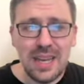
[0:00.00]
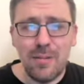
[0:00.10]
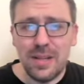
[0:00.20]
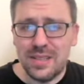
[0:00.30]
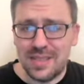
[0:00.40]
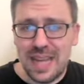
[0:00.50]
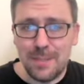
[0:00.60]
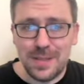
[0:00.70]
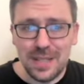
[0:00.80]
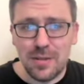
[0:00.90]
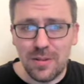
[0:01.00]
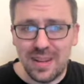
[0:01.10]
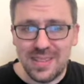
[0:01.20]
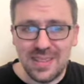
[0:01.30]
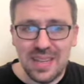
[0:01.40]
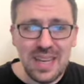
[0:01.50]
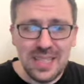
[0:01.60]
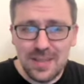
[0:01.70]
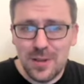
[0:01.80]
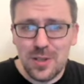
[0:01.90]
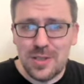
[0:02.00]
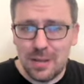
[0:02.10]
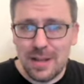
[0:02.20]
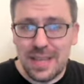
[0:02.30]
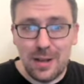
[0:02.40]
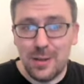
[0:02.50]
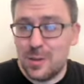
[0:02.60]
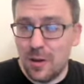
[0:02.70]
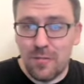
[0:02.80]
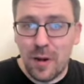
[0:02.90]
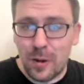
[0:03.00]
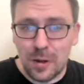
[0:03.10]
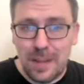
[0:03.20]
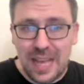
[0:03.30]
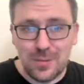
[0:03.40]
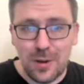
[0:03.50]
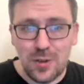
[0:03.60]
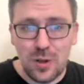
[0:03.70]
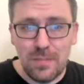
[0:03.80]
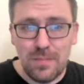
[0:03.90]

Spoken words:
Now, when his snaps increased, his efficiency went down. He's still a very good pass rusher.